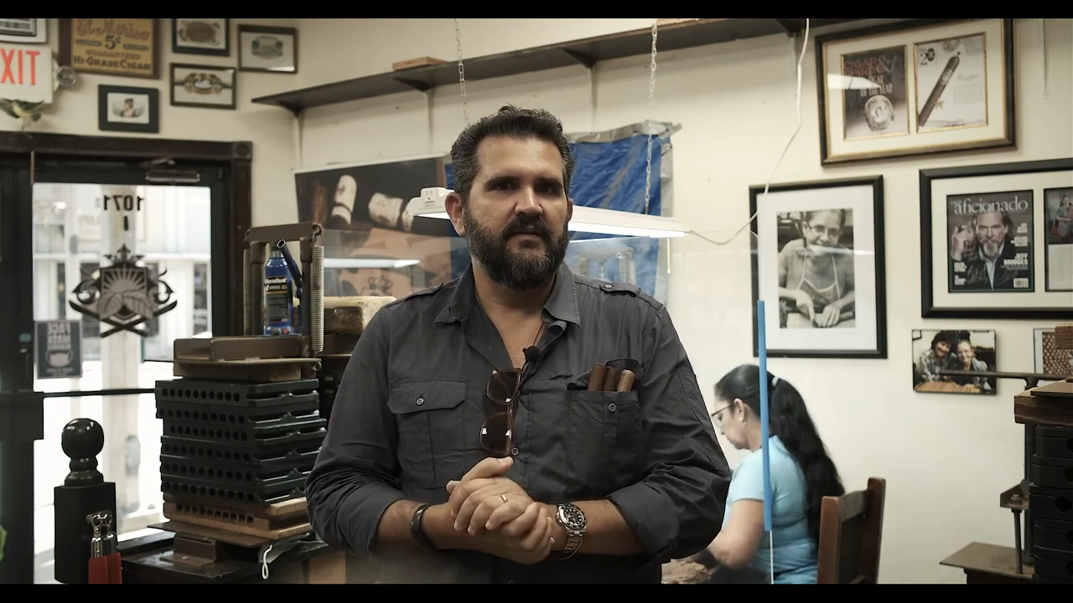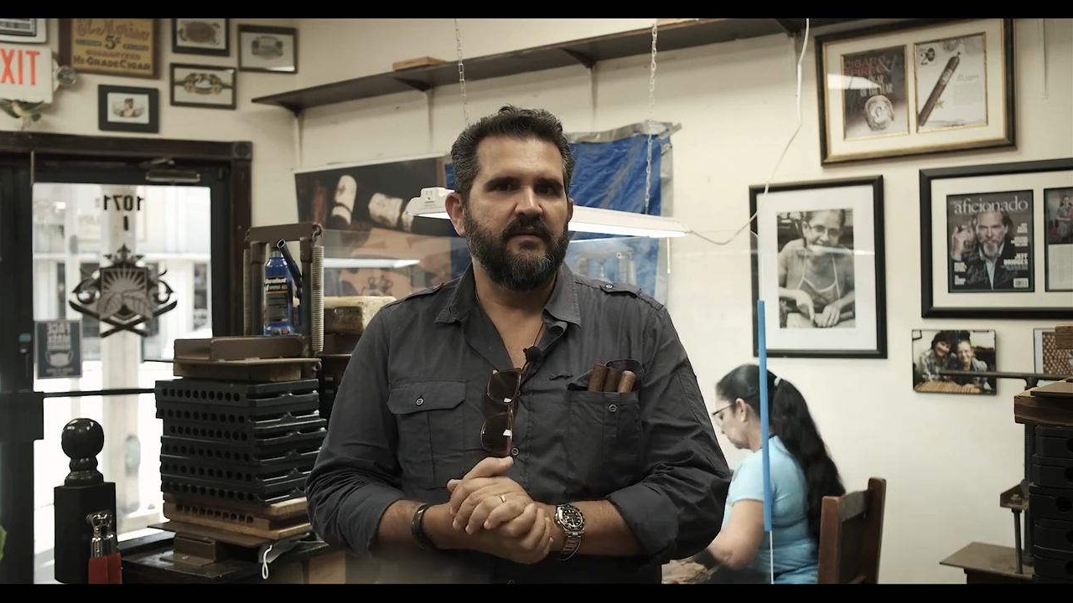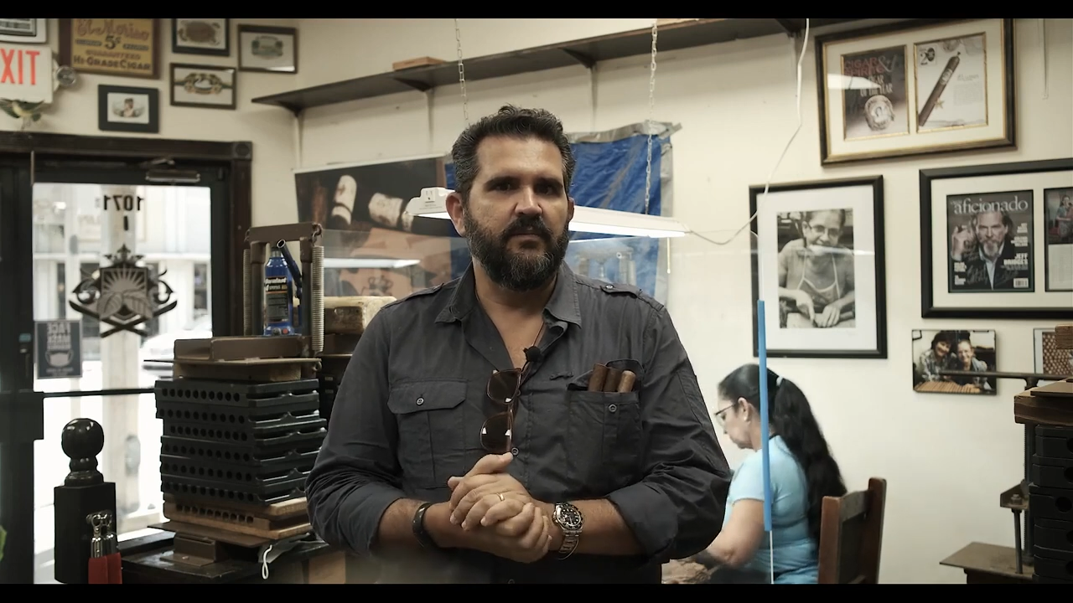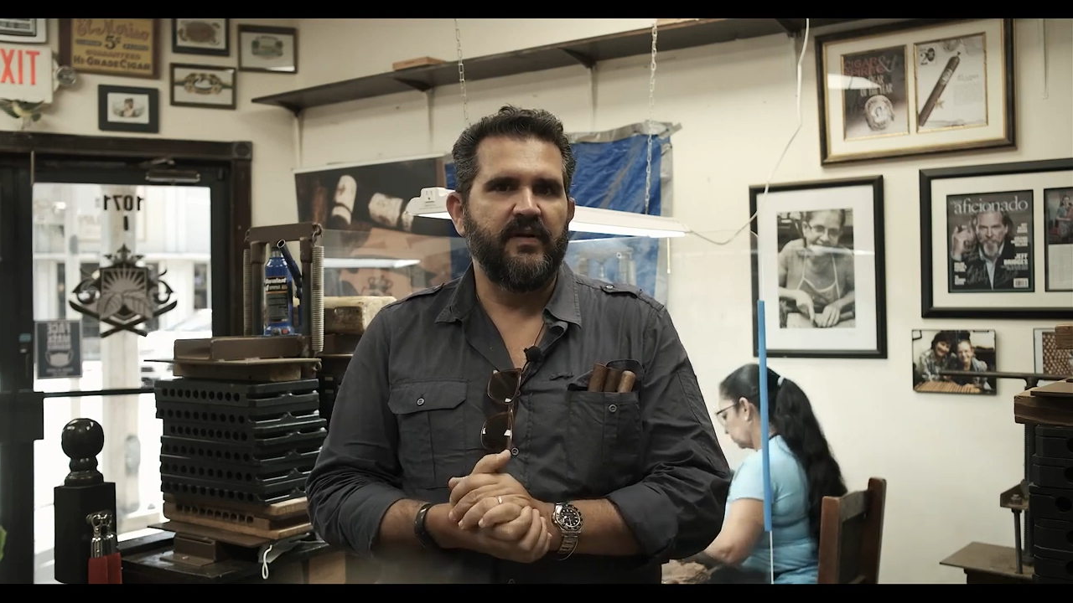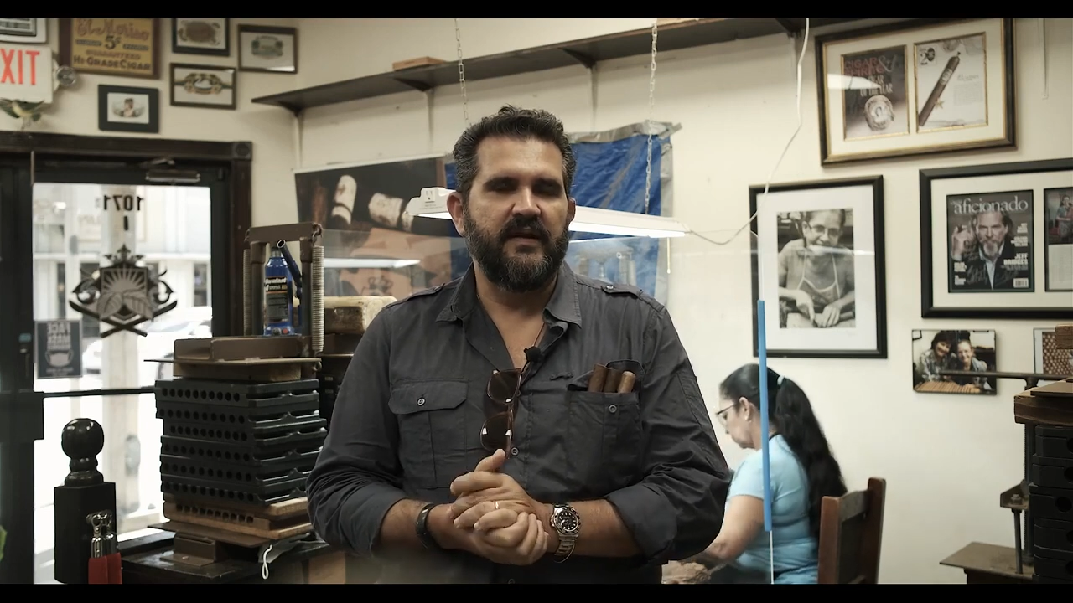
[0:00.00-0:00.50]

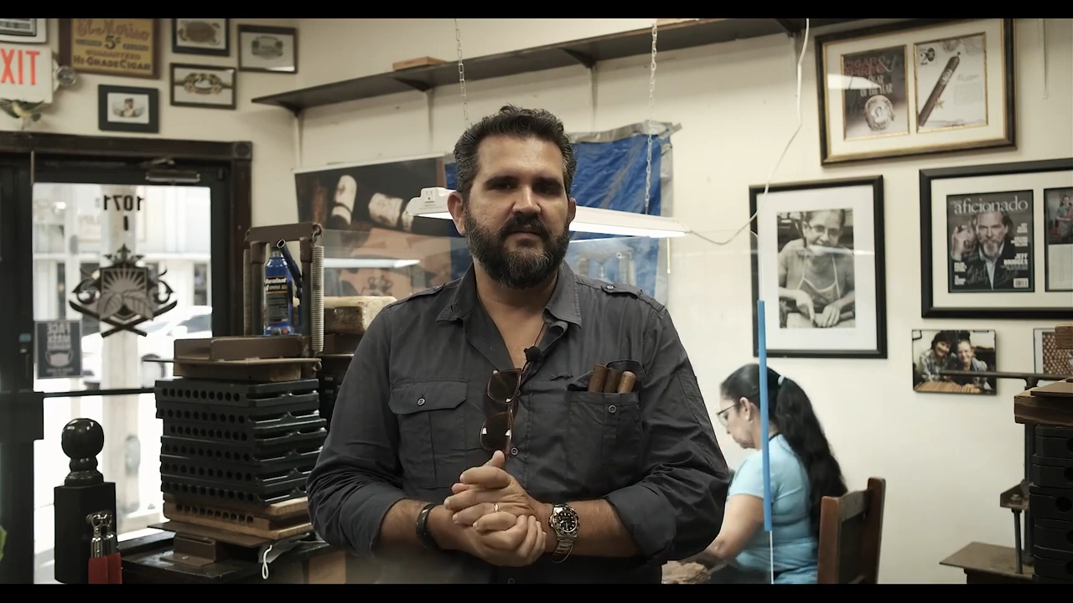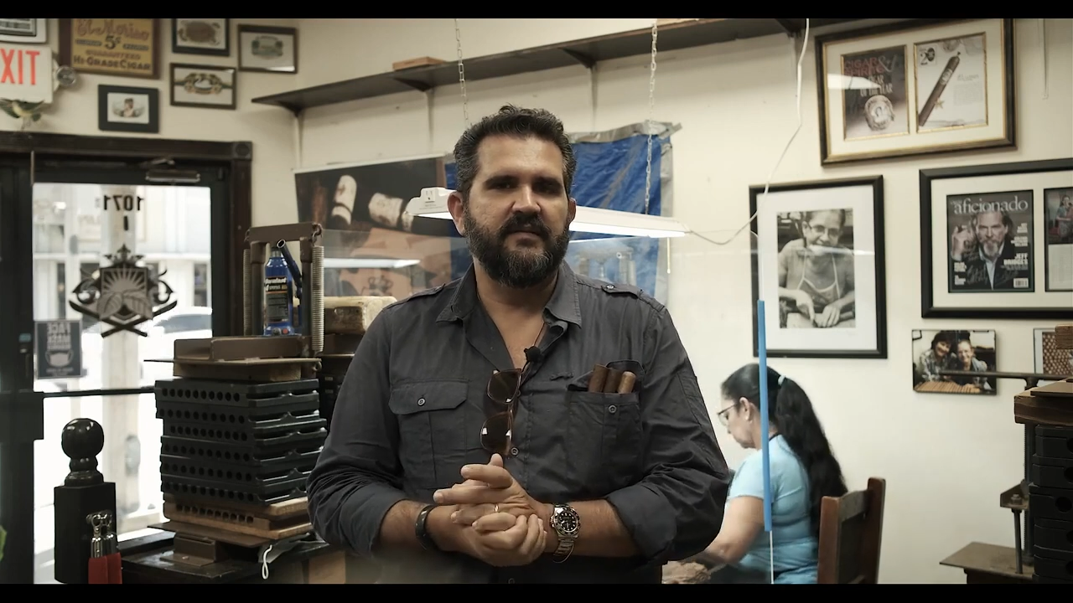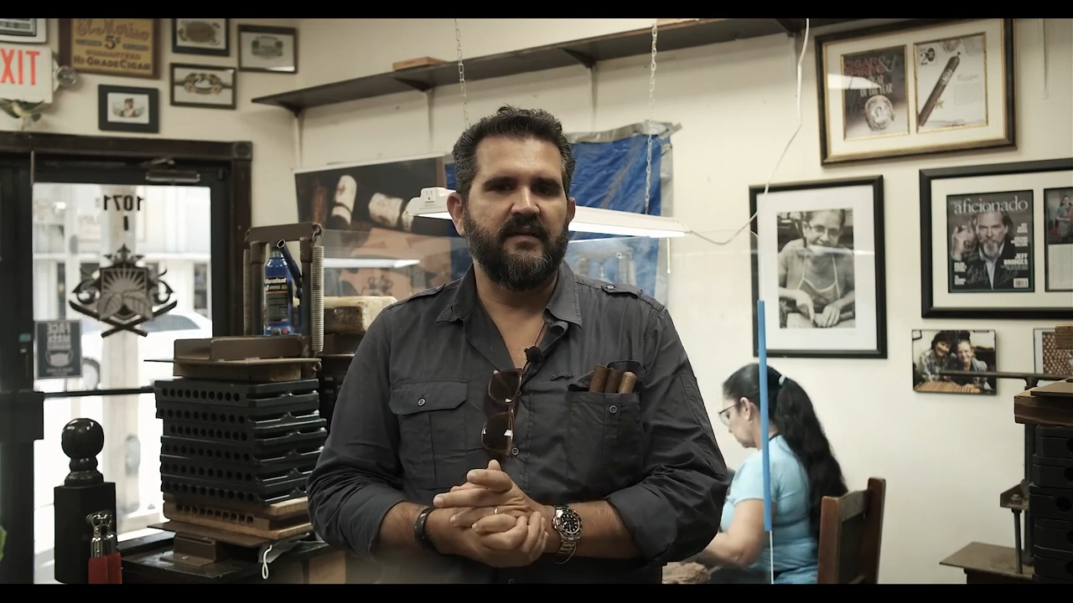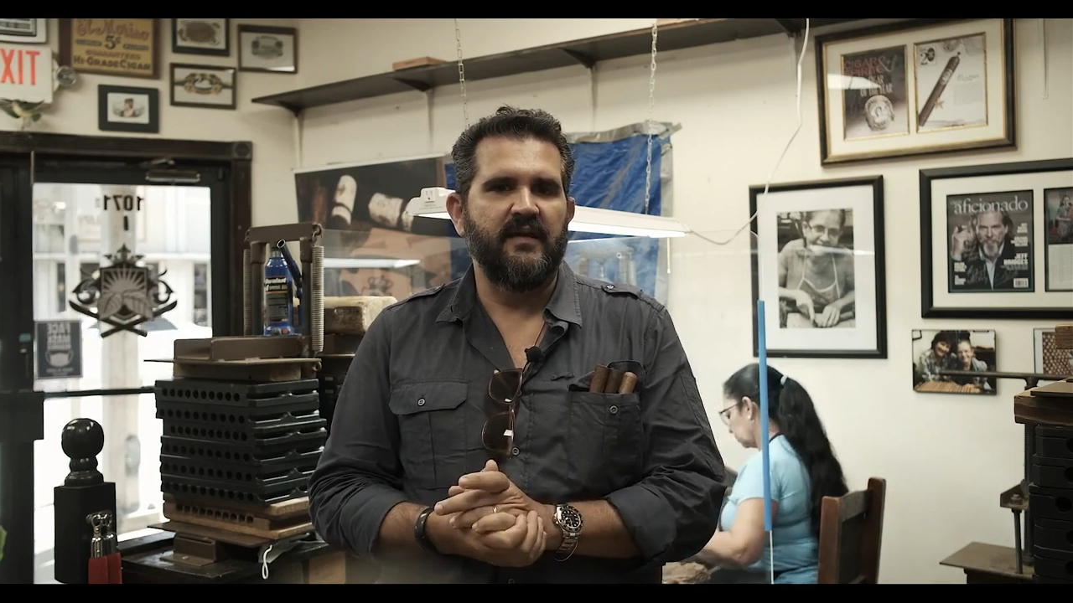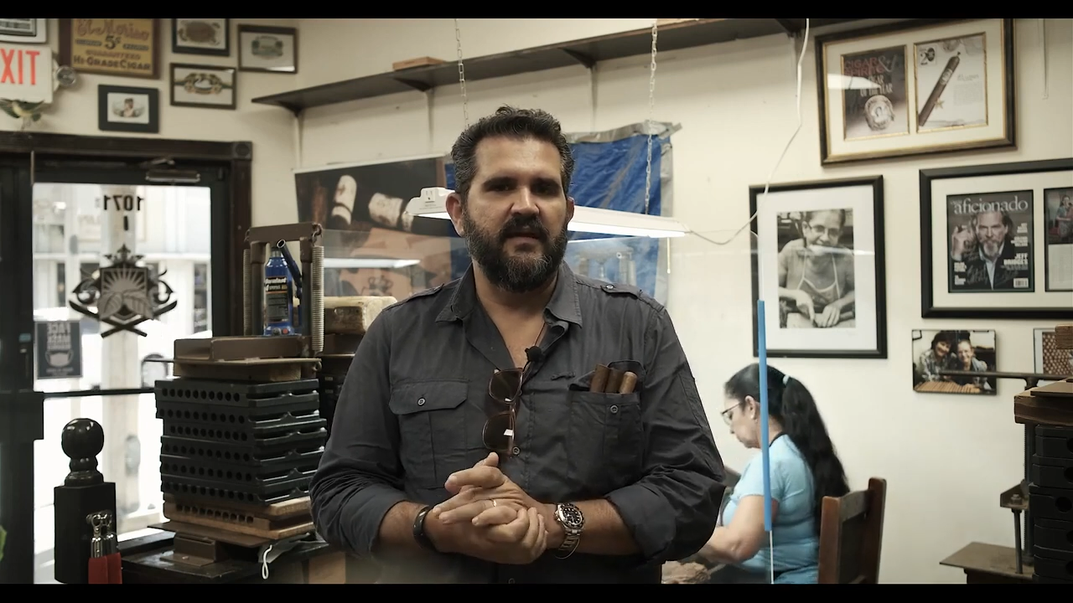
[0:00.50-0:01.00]
the brands
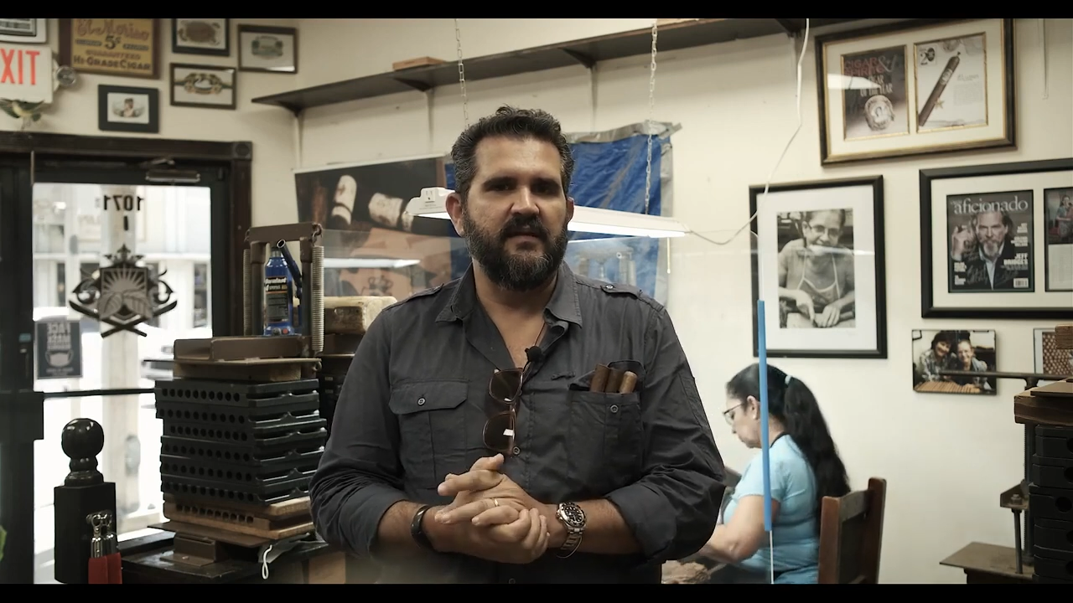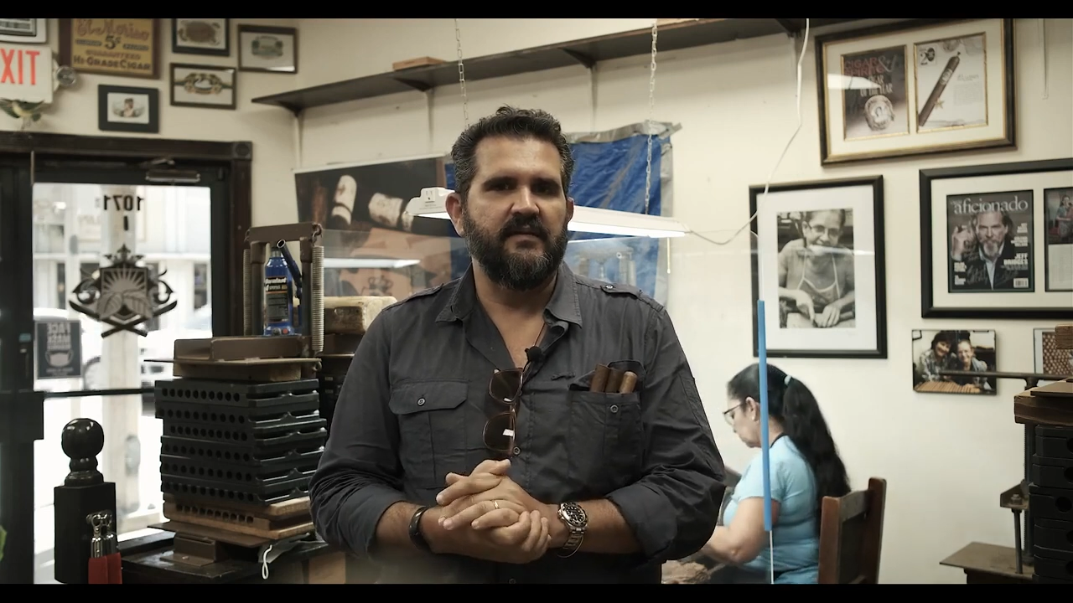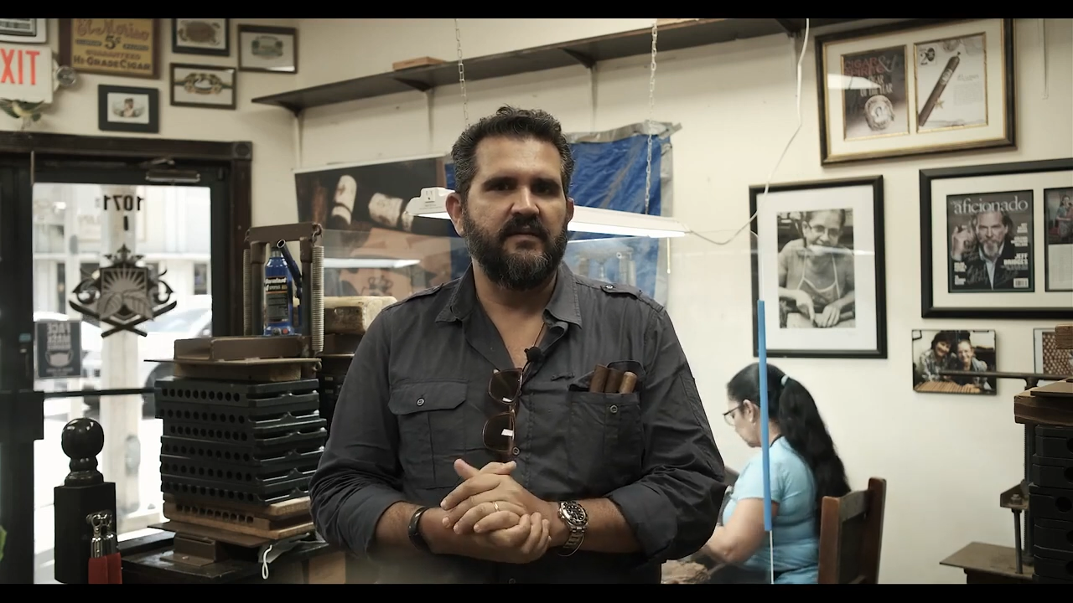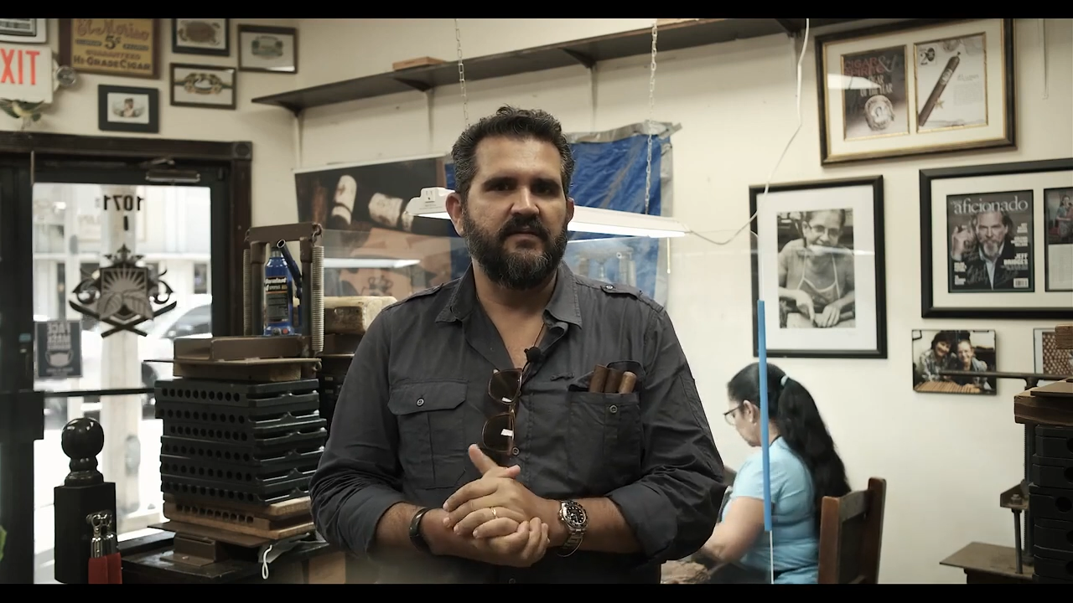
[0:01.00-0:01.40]
today that